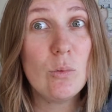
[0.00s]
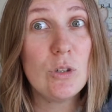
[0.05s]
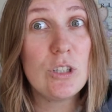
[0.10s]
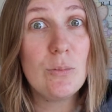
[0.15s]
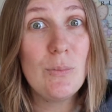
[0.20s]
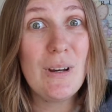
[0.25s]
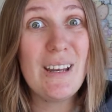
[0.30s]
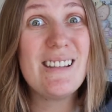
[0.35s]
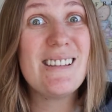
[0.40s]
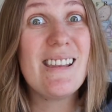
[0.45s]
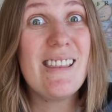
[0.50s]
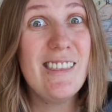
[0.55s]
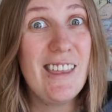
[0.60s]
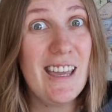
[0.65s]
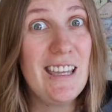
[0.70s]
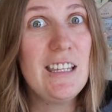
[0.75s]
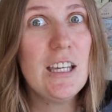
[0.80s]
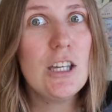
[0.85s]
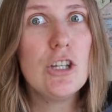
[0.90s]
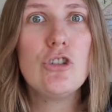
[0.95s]
which means
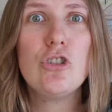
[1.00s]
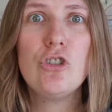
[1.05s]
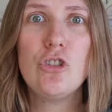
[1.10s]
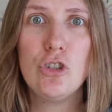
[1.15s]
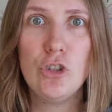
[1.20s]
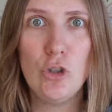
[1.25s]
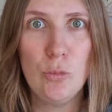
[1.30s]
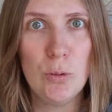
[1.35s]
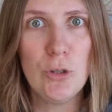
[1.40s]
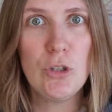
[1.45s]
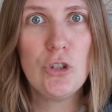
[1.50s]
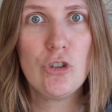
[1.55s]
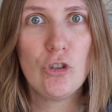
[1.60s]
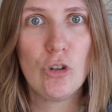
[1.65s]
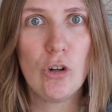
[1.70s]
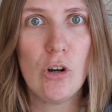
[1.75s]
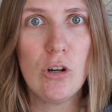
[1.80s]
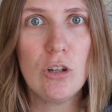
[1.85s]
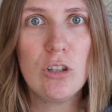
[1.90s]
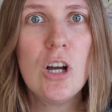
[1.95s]
they get super
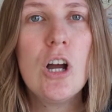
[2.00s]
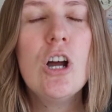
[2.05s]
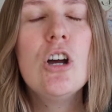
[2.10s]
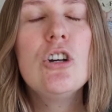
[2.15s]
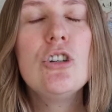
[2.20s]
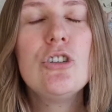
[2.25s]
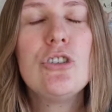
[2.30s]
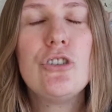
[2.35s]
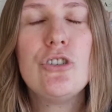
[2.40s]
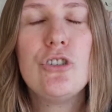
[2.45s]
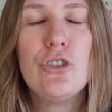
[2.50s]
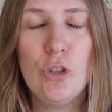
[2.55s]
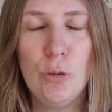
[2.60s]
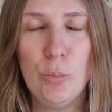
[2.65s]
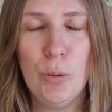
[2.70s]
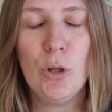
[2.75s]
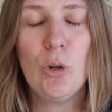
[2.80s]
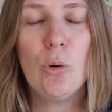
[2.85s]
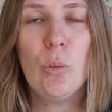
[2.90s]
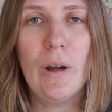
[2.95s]
strong,
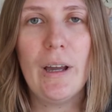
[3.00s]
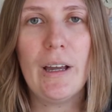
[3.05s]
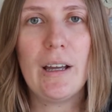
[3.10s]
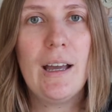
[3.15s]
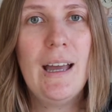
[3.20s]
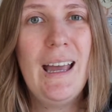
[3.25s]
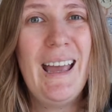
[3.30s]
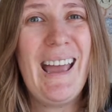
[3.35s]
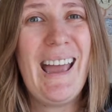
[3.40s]
super quick.